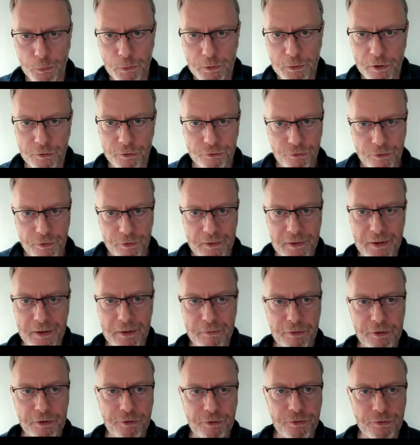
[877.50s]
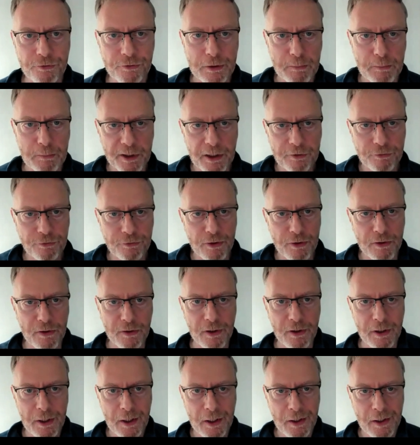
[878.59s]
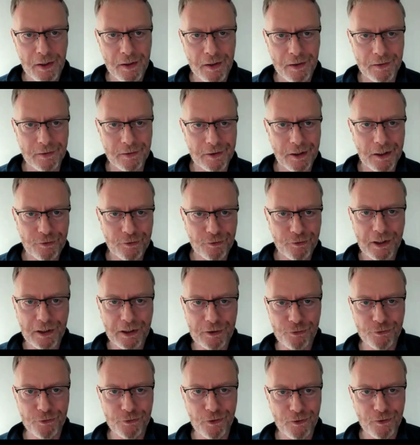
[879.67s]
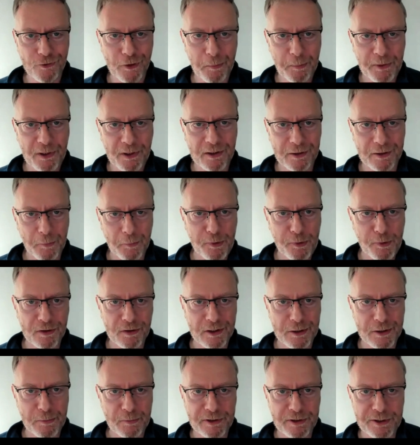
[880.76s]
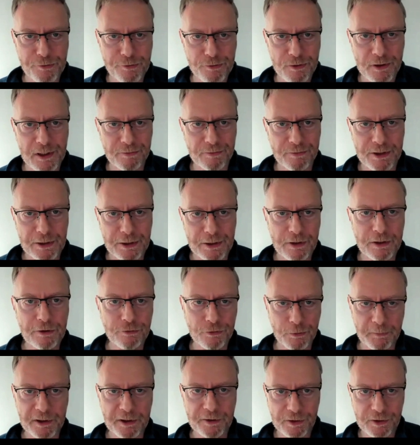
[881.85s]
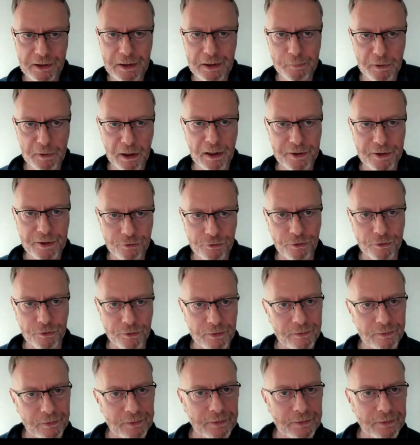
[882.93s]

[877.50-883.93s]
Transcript: cost and high efficiency, but that's not the kind of primary driver. You need something to keep the lights on